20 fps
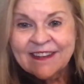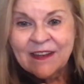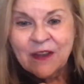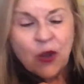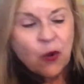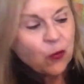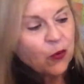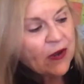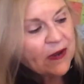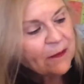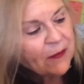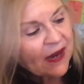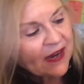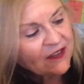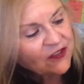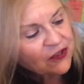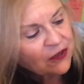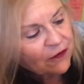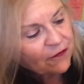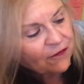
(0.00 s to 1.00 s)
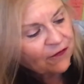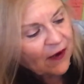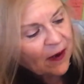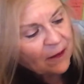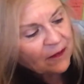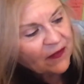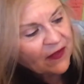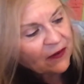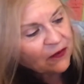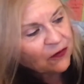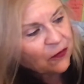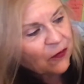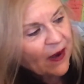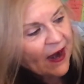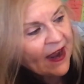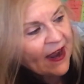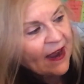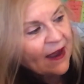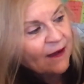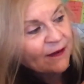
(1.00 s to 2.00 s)
we measure from the
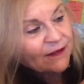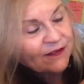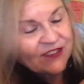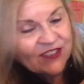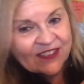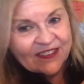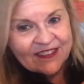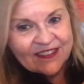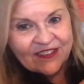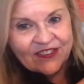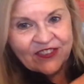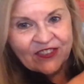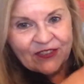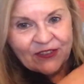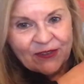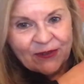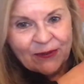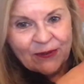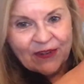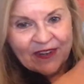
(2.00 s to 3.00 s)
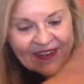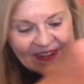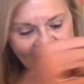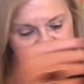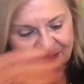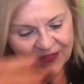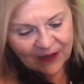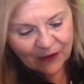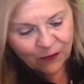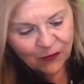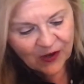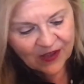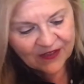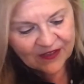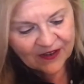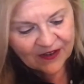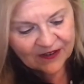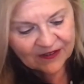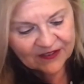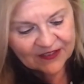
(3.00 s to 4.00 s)
ground to the
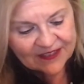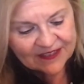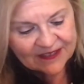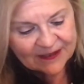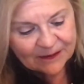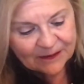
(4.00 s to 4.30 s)
withers.